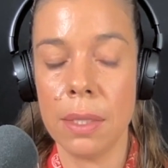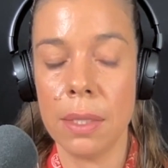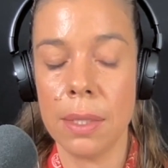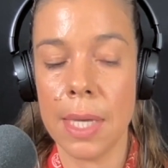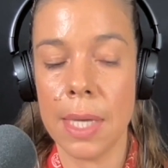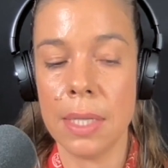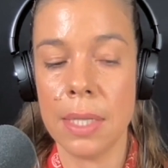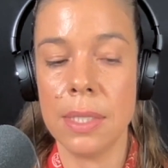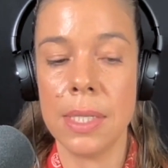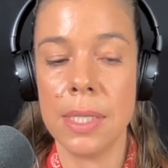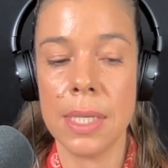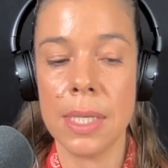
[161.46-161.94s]

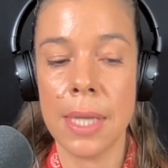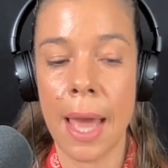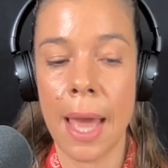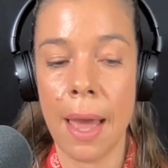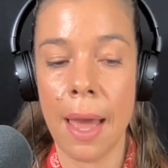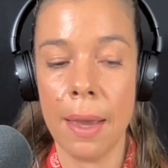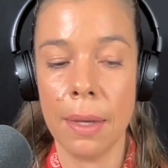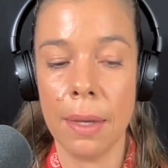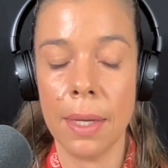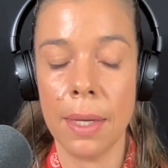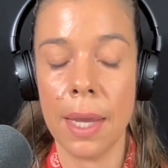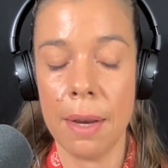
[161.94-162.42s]
get
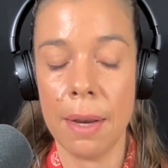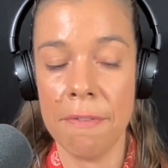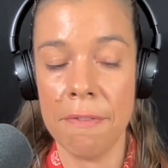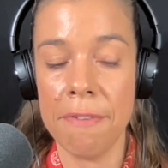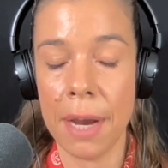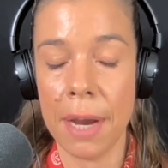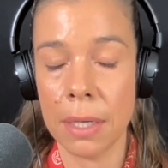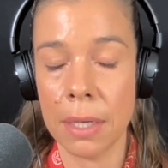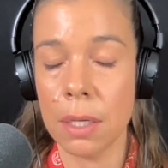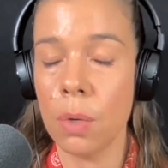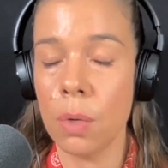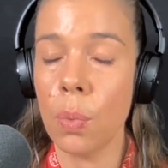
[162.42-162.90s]

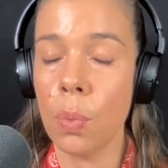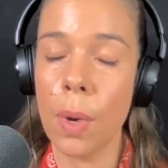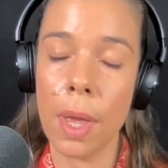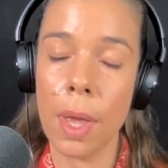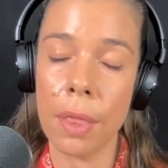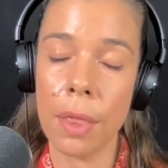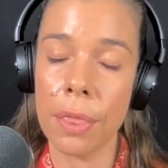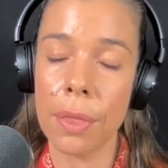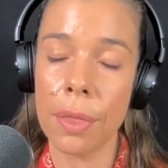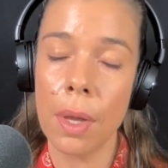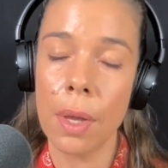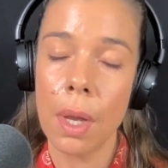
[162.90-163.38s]
infected
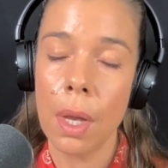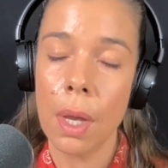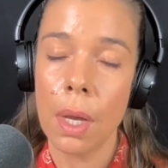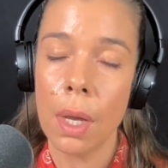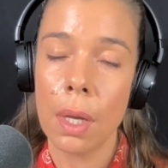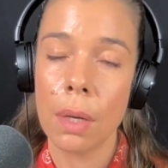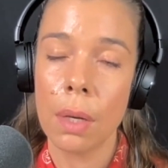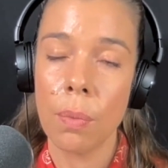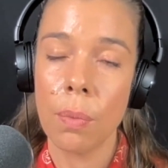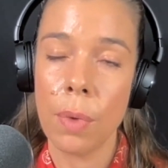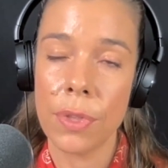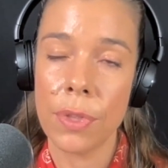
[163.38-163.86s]
with
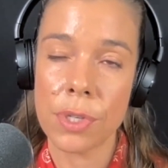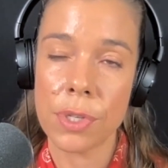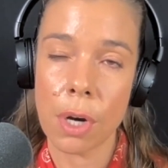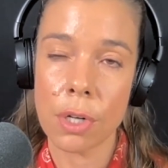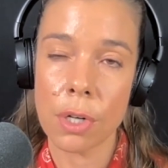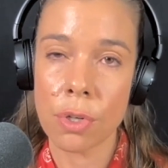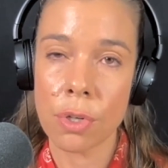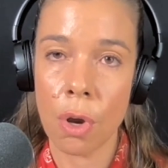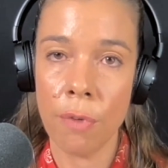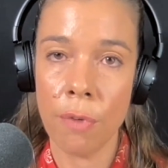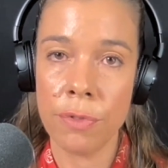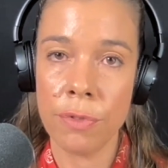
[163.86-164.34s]

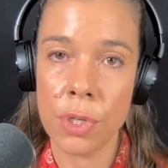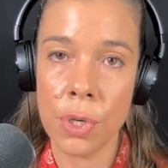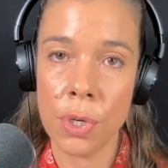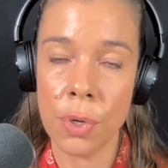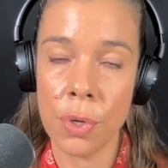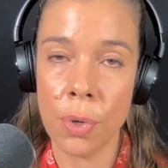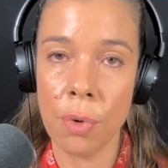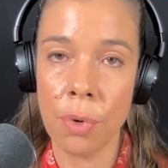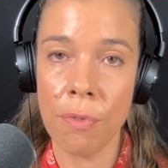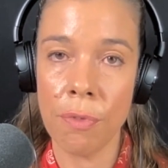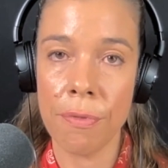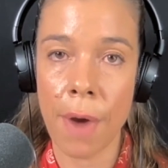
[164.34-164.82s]

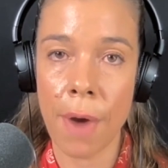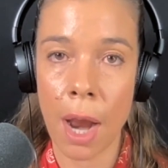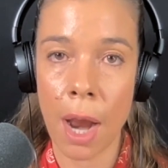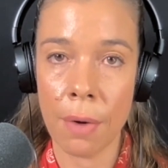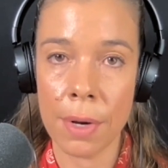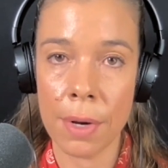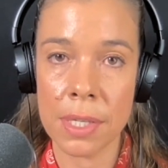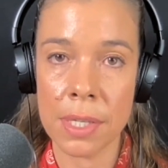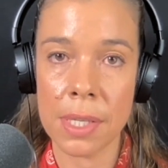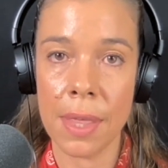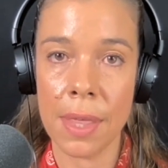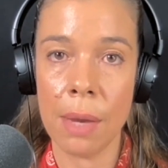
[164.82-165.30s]
SARS-CoV-2
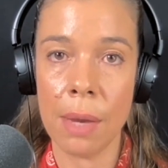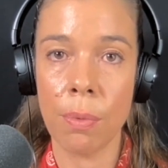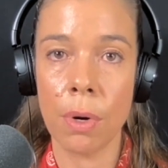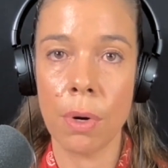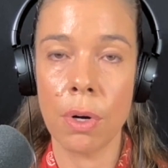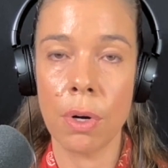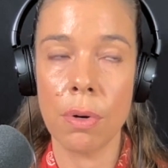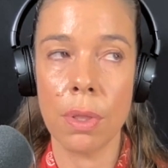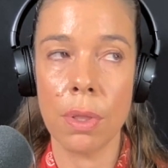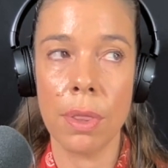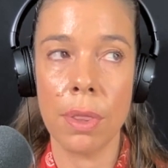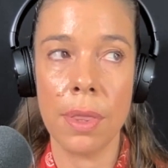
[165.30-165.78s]
virus,
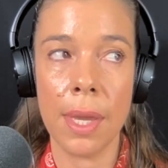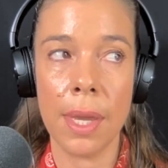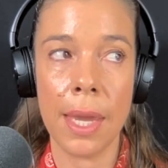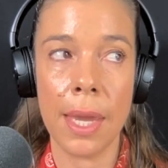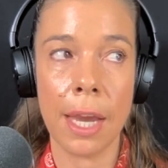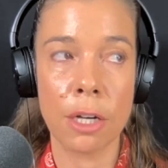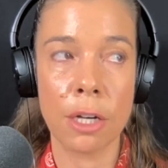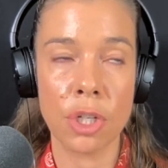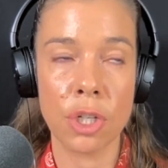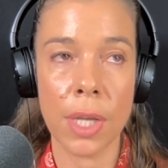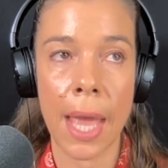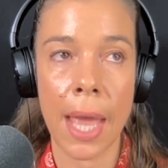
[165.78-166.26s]

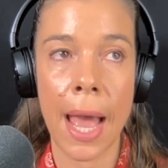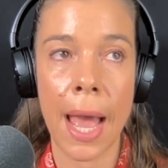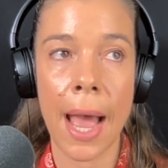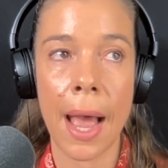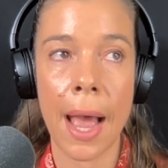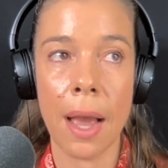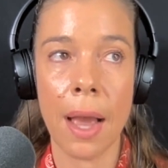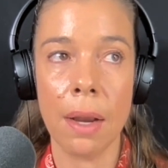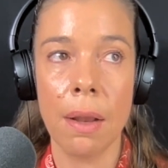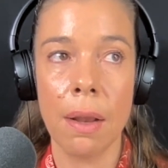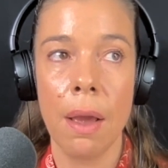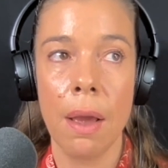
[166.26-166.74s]
they actually
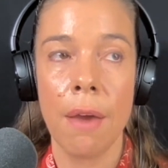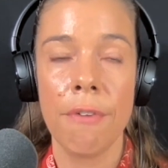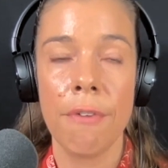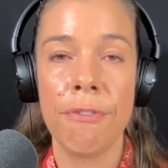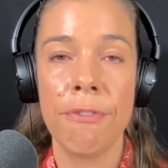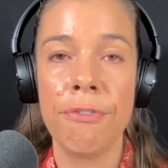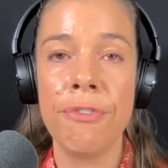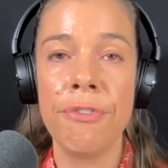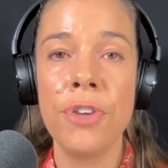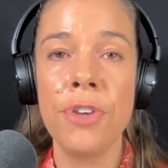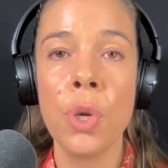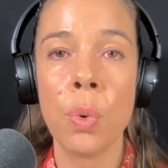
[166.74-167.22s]
had
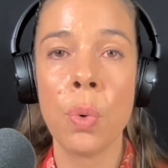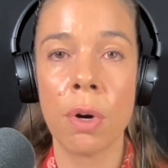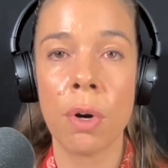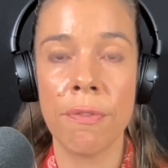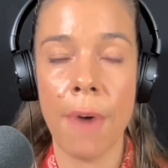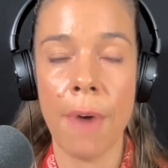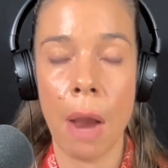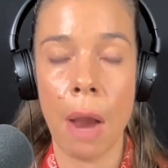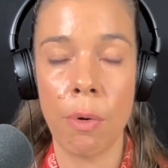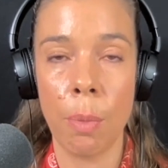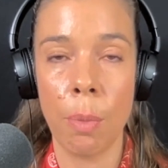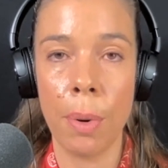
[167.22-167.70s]

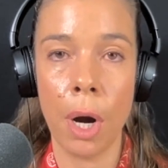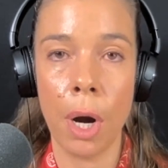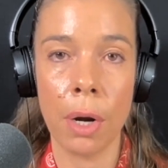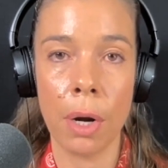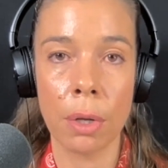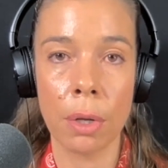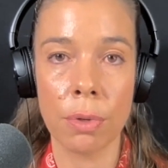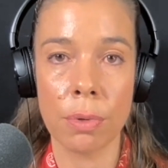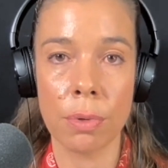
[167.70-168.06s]
fewer viral